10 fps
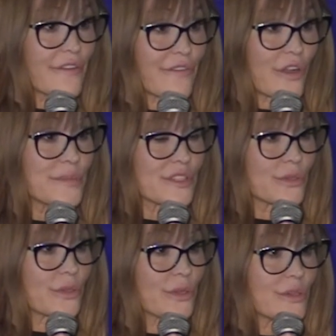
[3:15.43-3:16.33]
put out
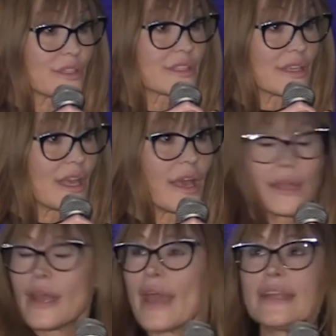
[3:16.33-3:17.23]
a uh,
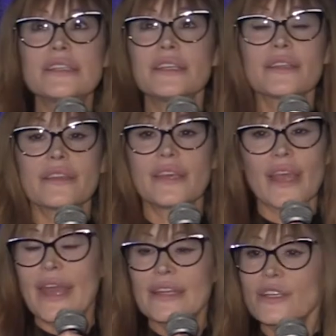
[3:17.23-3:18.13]
post on
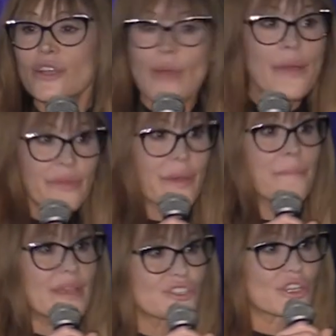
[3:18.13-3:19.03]
her LinkedIn.